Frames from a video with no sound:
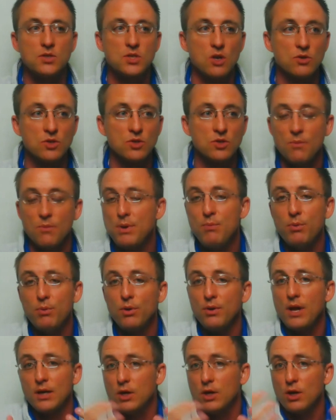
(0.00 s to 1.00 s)
so some people are
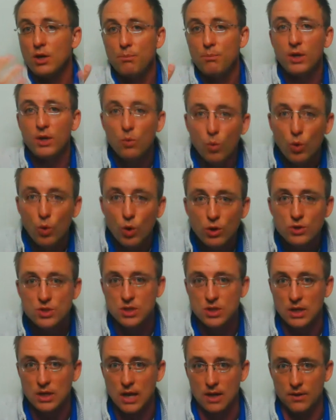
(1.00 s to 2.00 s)
not good at putting words
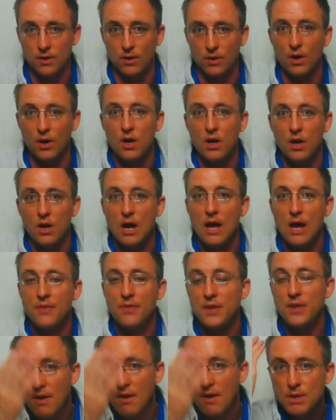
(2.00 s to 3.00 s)
together. I
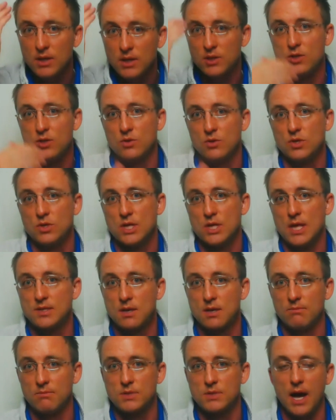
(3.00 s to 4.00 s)
think I've been accused of that
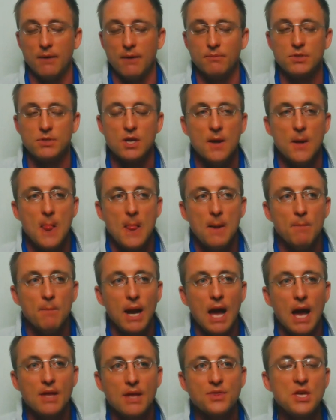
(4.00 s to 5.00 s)
sometimes. But
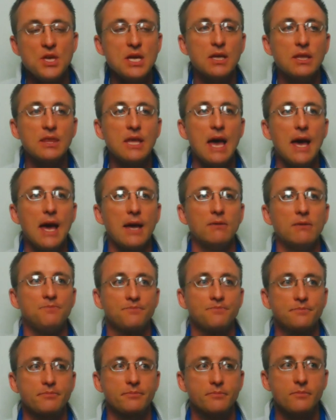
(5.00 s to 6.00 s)
I think that
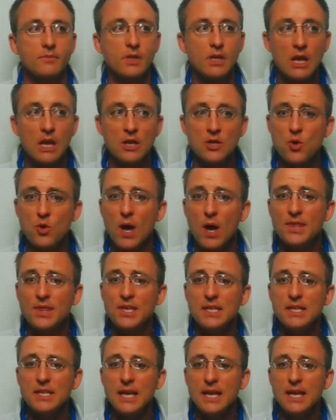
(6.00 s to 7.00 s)

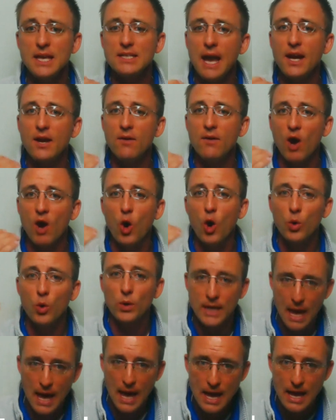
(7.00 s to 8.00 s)
it's kind of
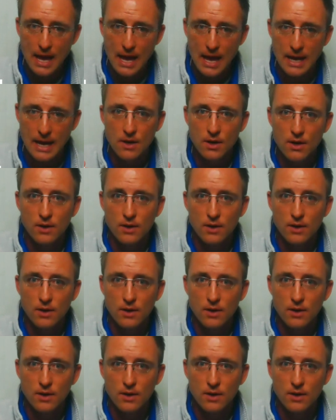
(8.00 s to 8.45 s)
okay